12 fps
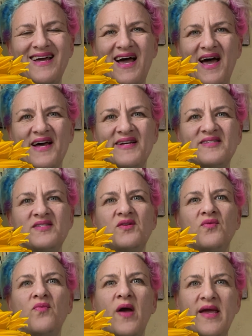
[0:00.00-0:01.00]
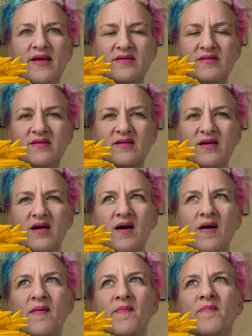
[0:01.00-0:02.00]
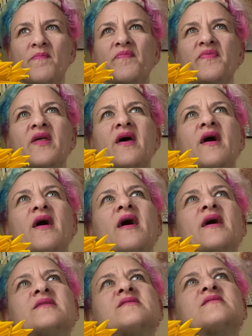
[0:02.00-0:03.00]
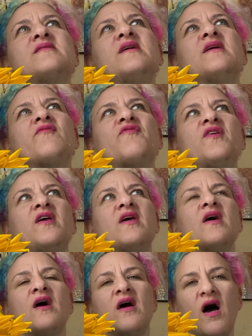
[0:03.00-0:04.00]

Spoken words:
as you wait, and see if the